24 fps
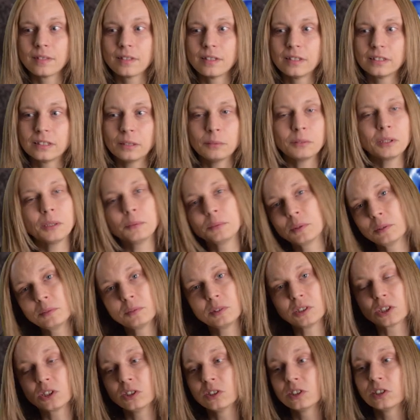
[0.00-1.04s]
Sometimes I'm
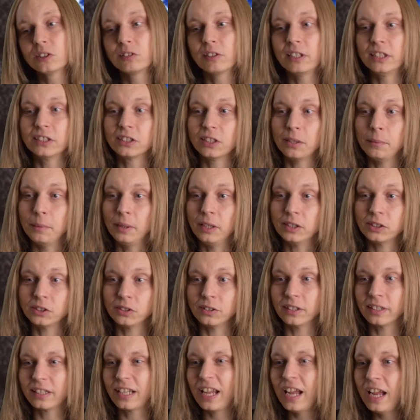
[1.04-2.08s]
just concentrating so much
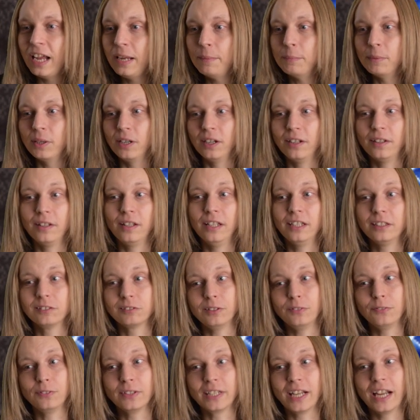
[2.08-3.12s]
on the game that I
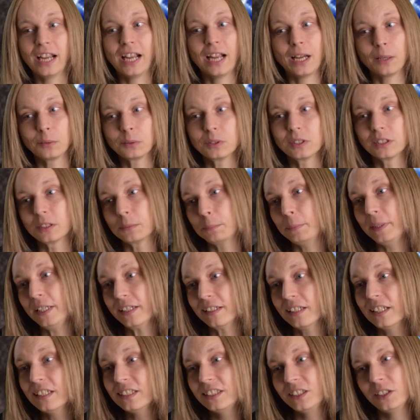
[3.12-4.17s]
literally forget how to speak.
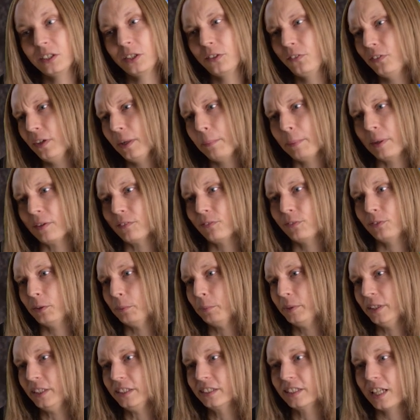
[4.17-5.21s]
That's the only thing about
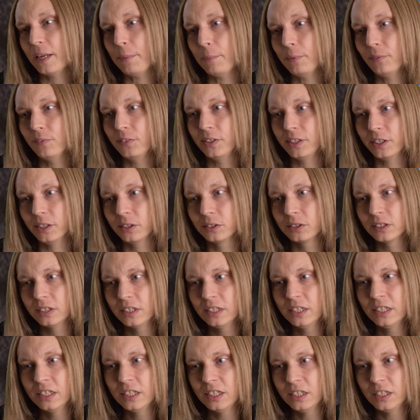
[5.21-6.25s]
filming these gaming videos.
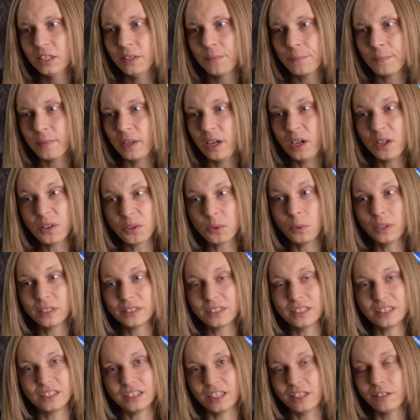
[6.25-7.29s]

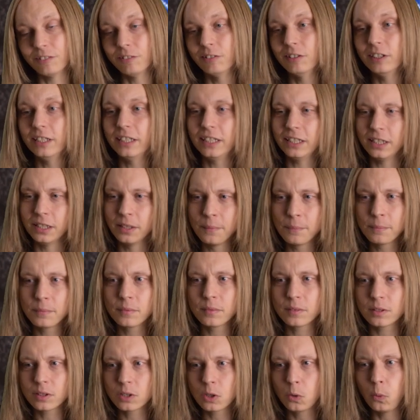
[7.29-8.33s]
Otherwise, they're generally
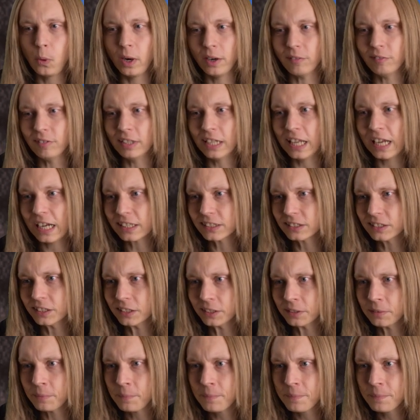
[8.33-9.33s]
quite relaxing.